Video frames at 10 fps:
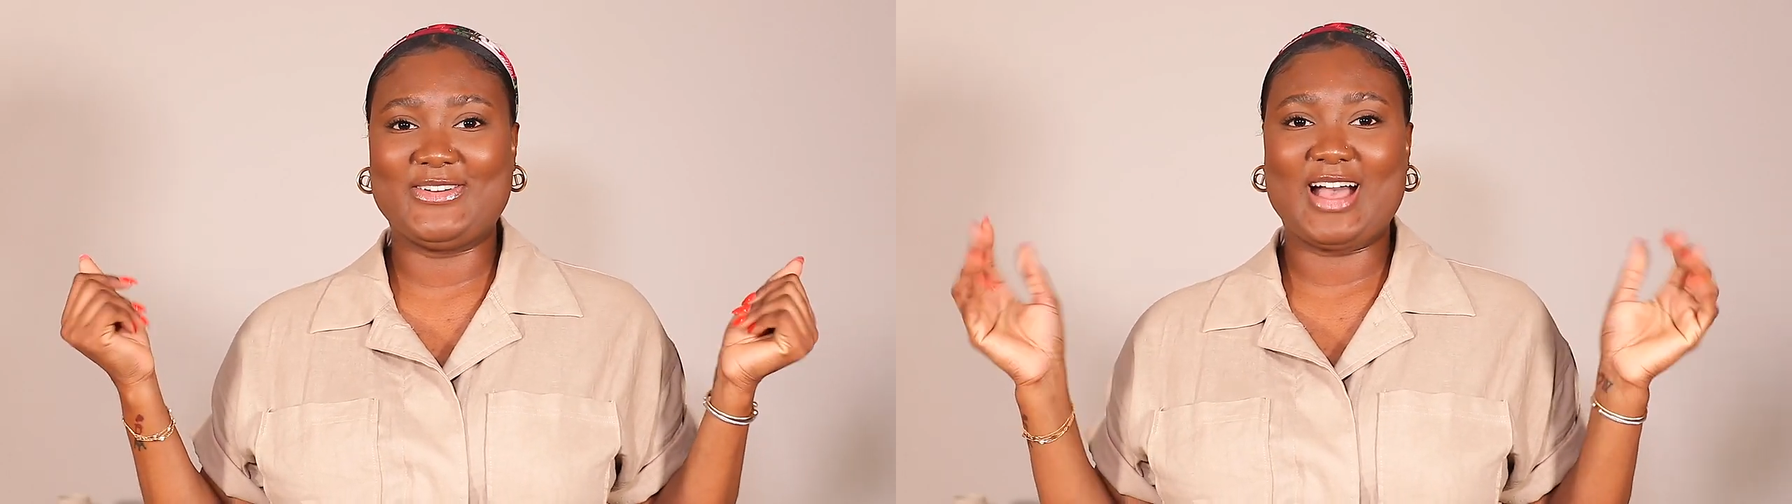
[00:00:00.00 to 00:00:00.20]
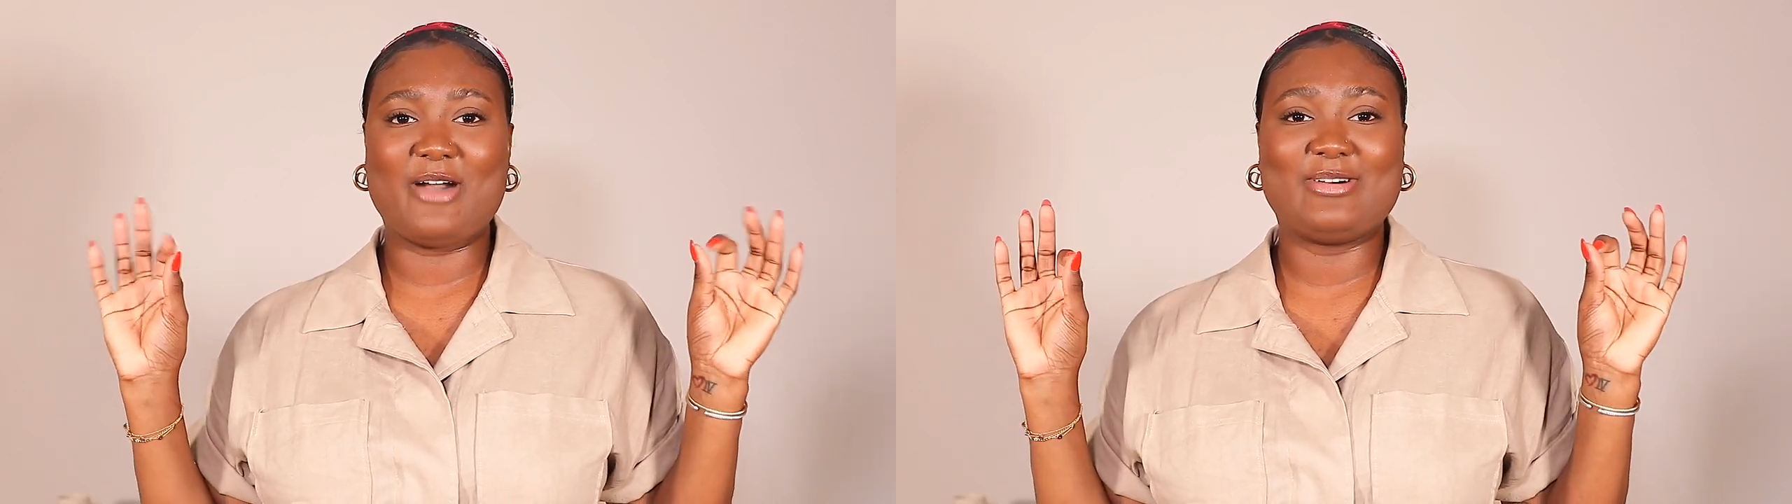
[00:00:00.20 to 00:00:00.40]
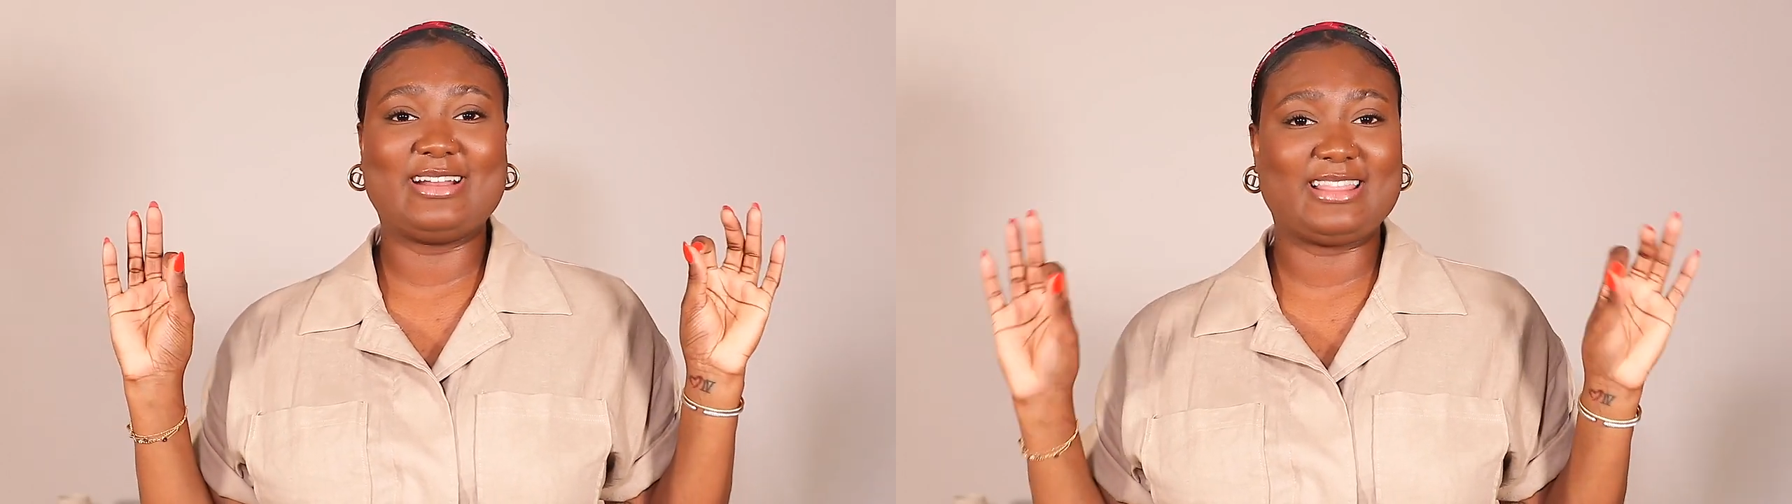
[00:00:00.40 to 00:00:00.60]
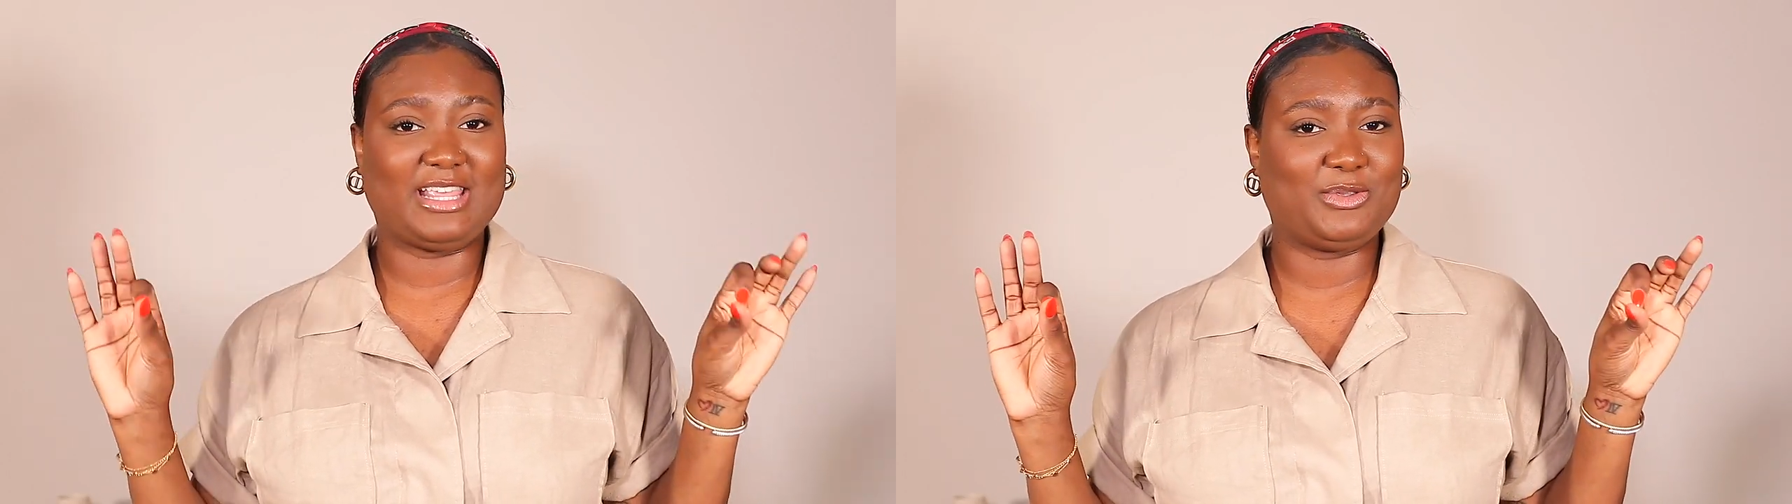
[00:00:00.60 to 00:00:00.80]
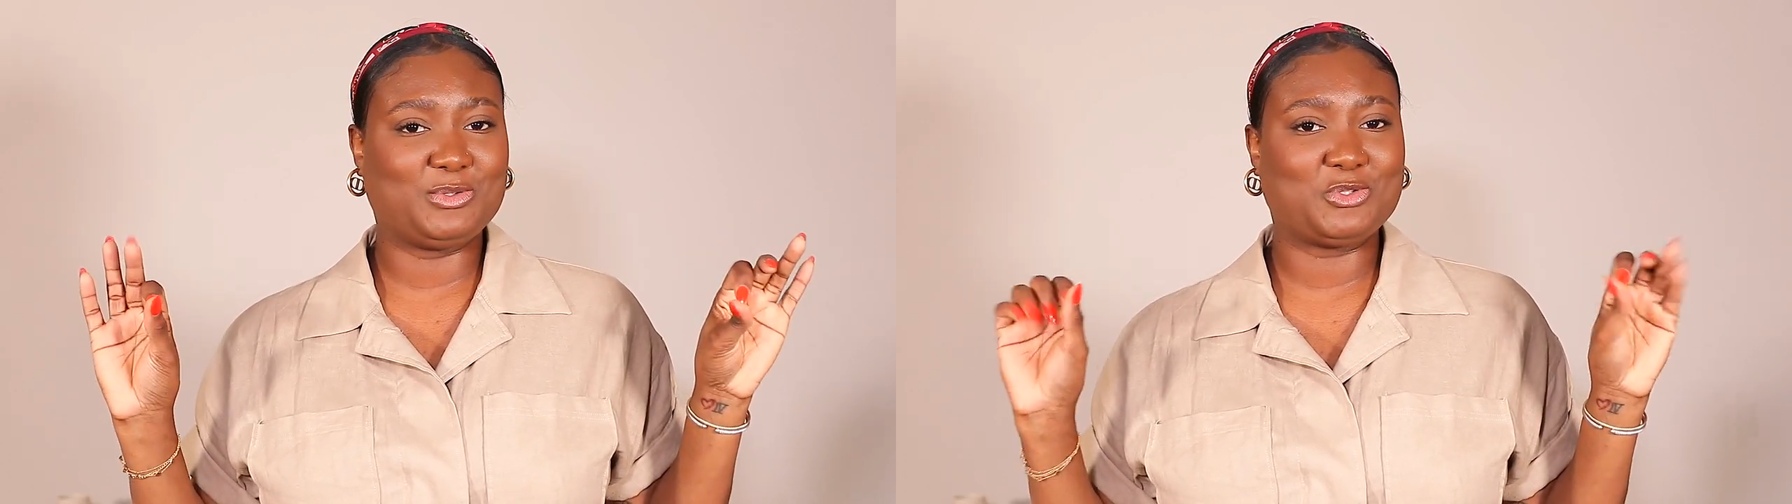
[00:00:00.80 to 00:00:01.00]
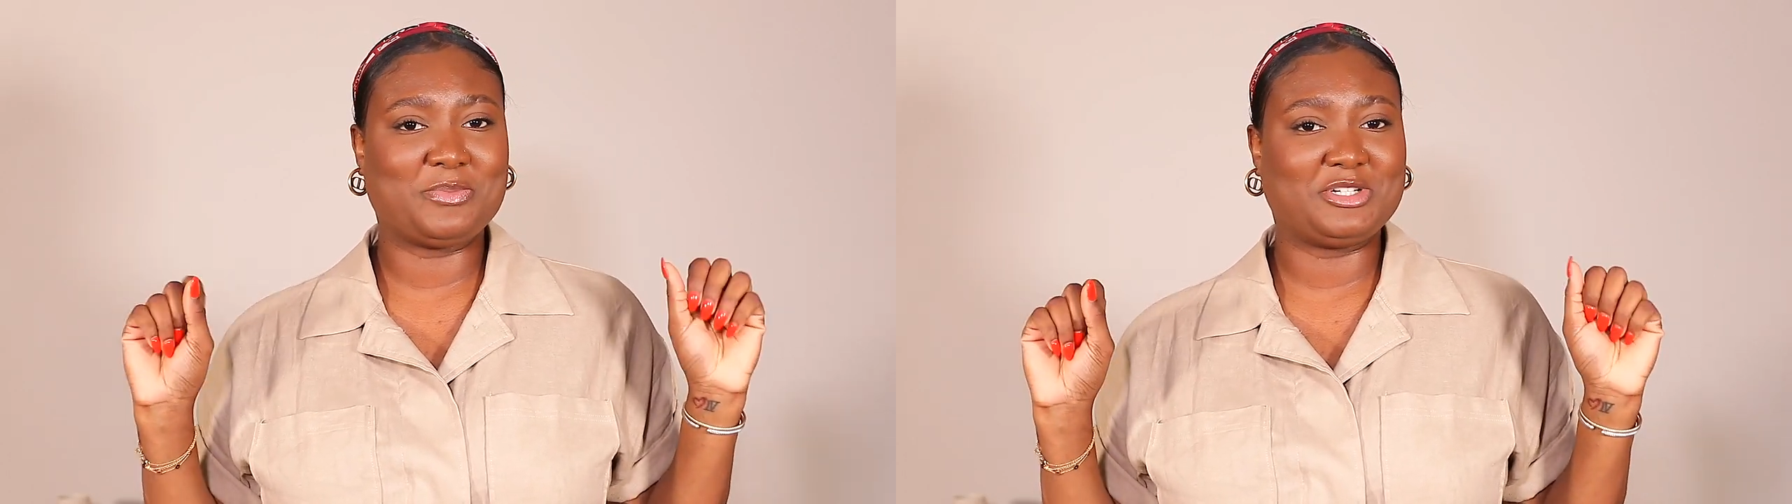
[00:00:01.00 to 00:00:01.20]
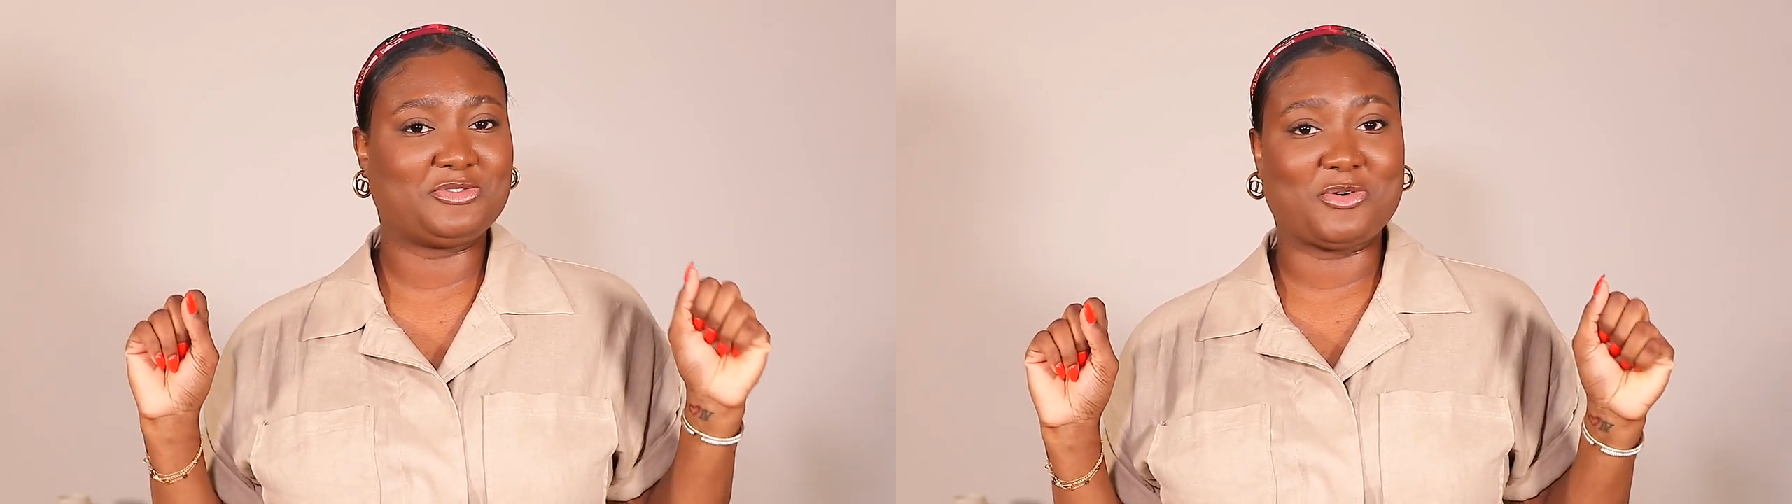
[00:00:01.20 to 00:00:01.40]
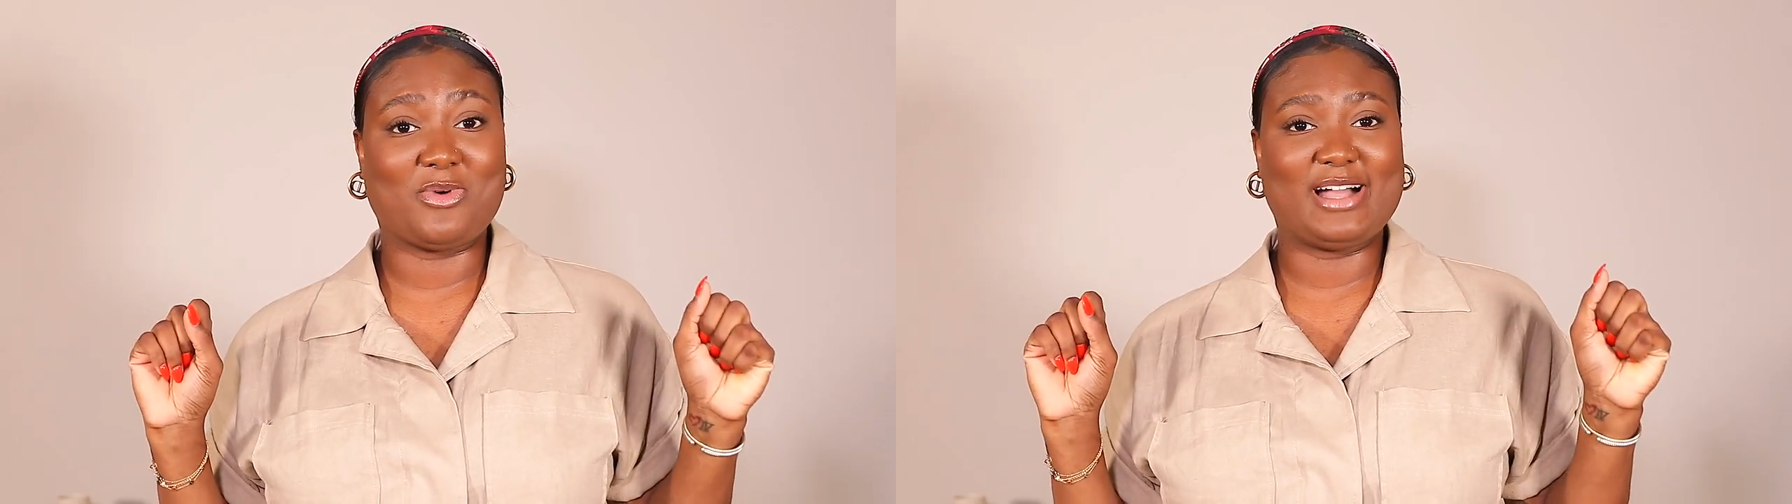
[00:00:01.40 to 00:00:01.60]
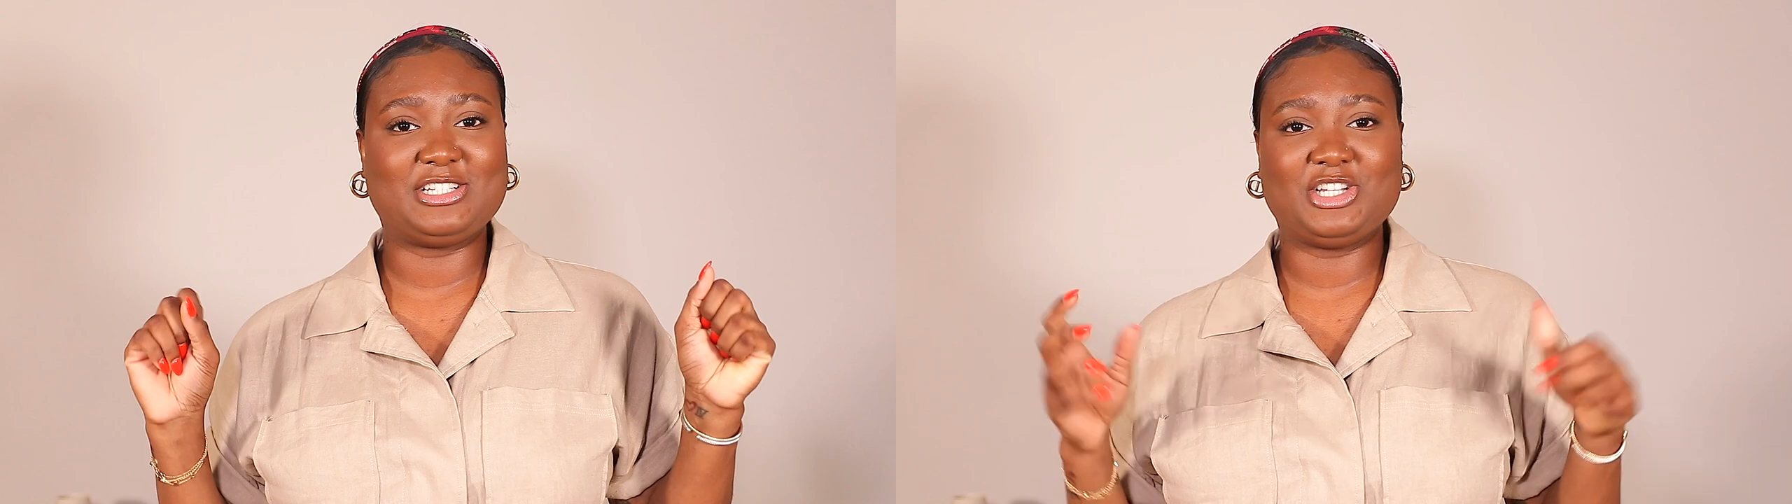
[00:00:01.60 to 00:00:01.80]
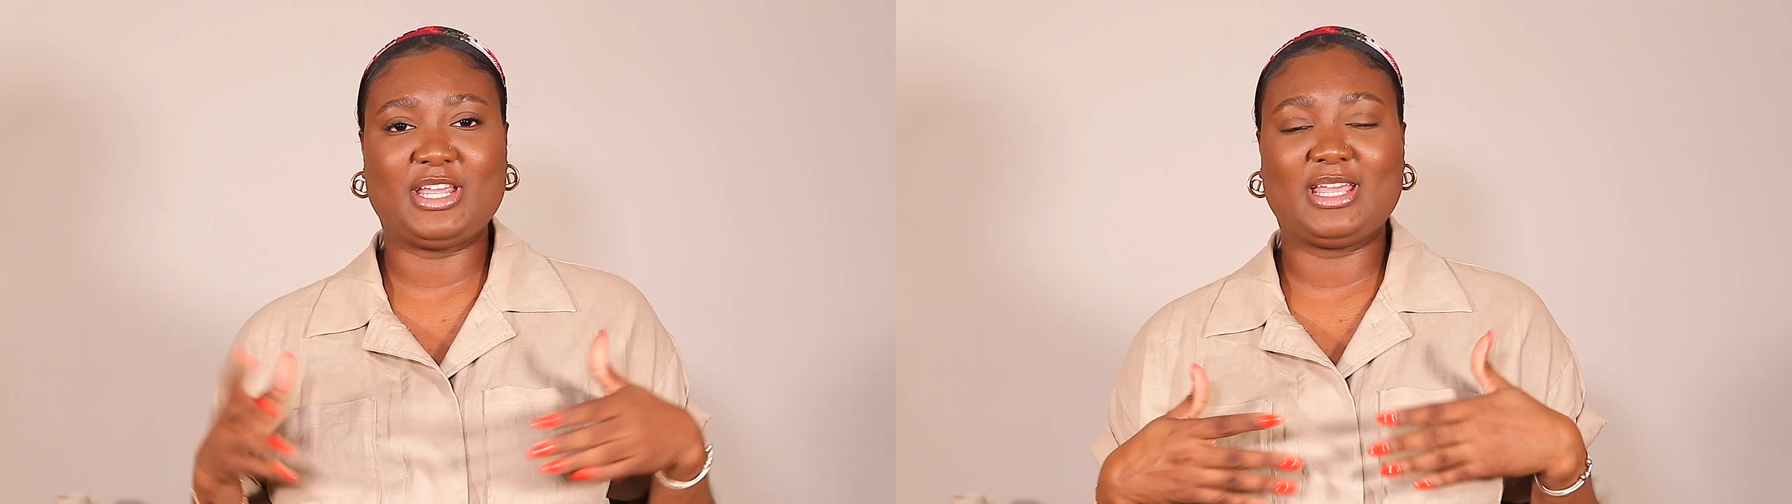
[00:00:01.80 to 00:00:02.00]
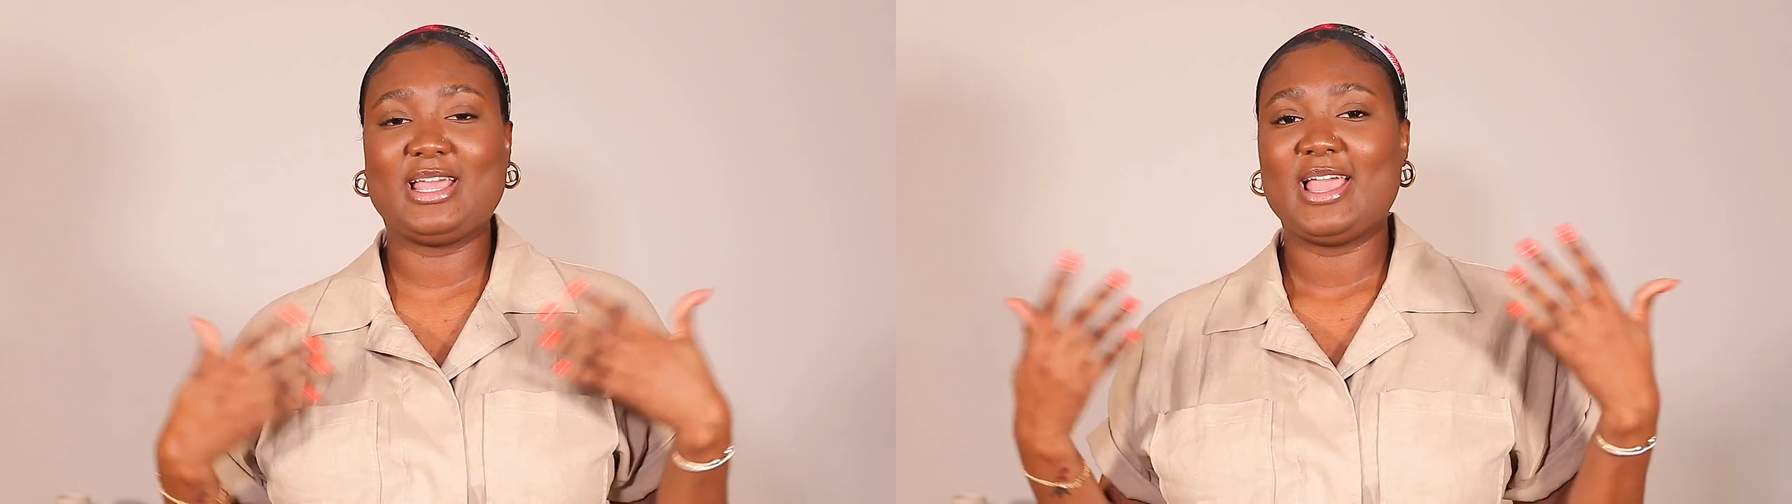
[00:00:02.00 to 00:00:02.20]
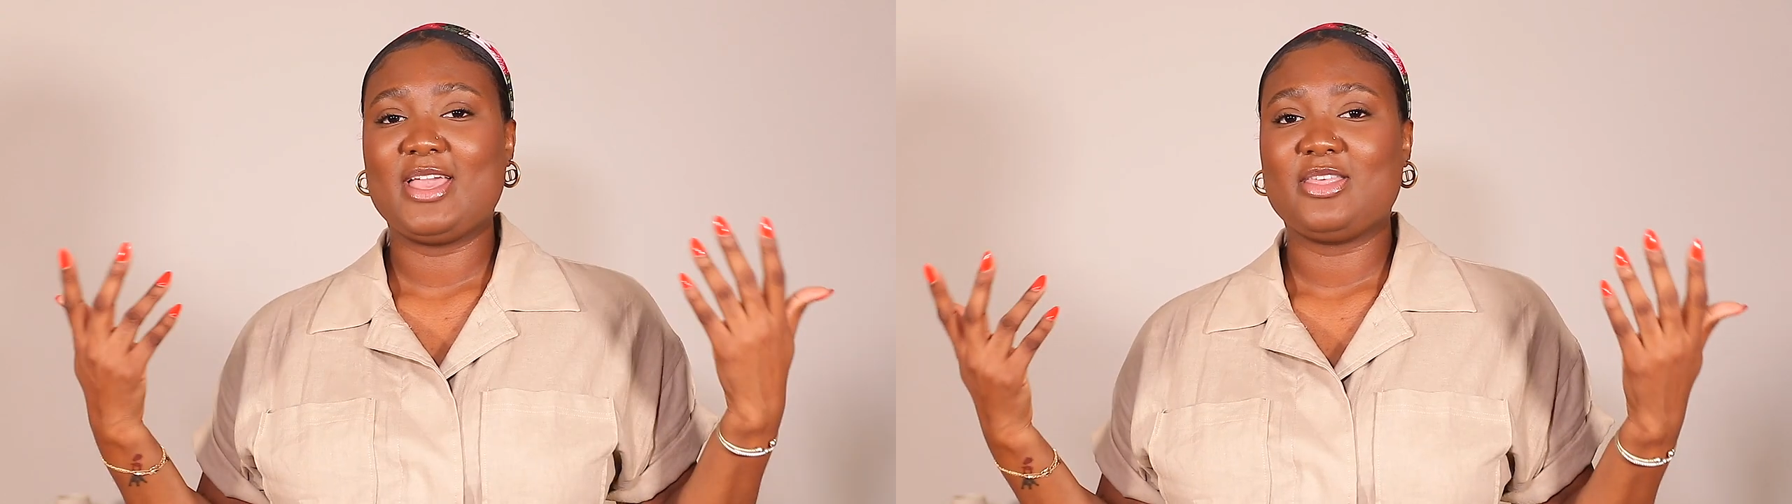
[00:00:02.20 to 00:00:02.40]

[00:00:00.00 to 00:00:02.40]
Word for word: I want to thank you so much for watching.